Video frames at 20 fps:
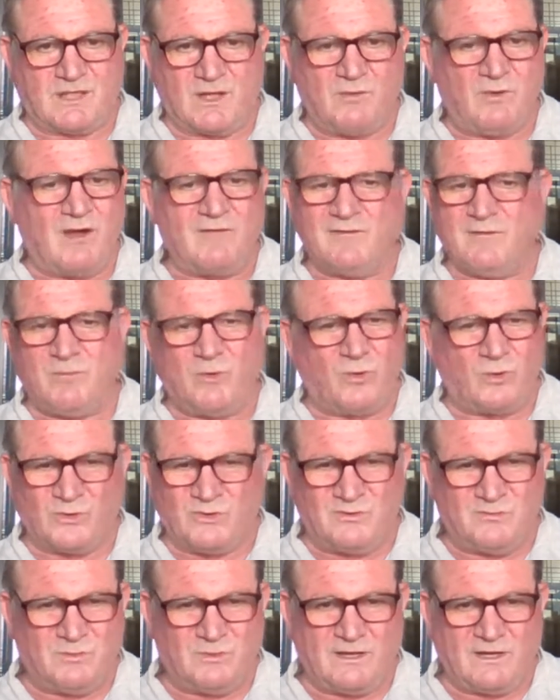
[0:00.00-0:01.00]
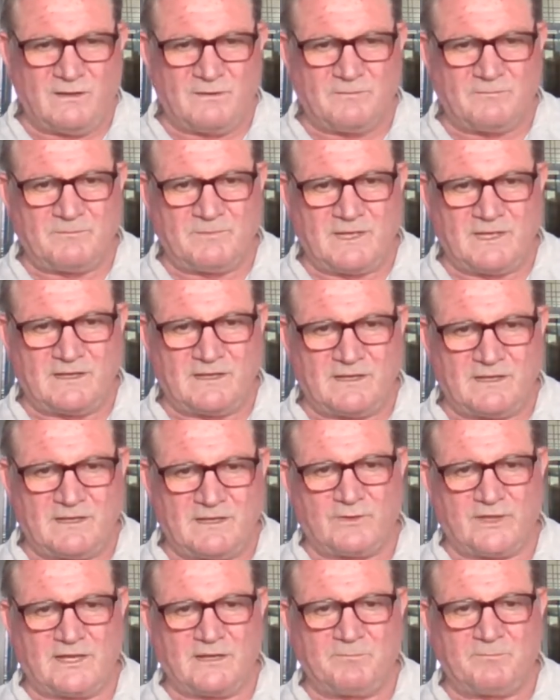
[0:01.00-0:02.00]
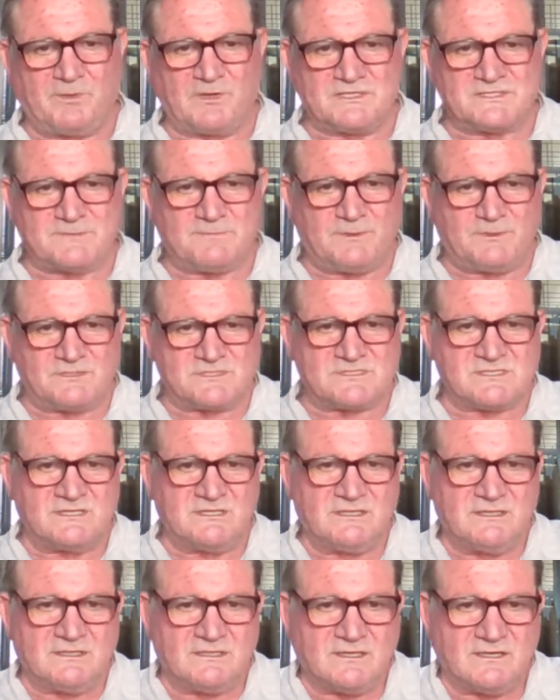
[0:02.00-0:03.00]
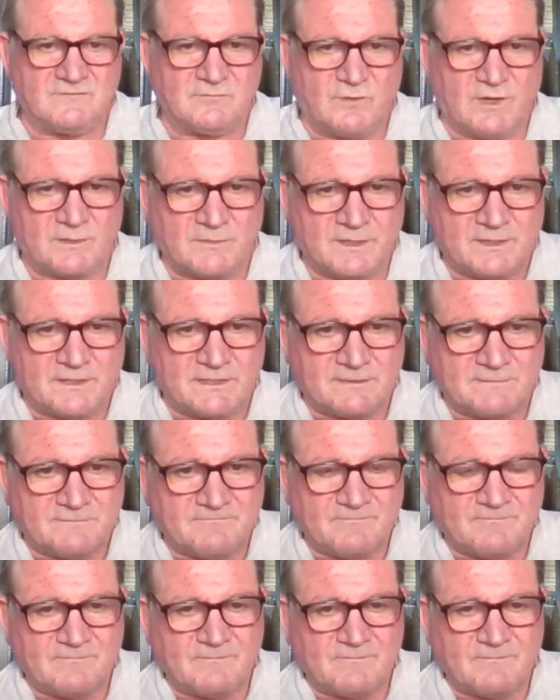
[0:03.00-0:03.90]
go overboard and forgetting principles of winemaking.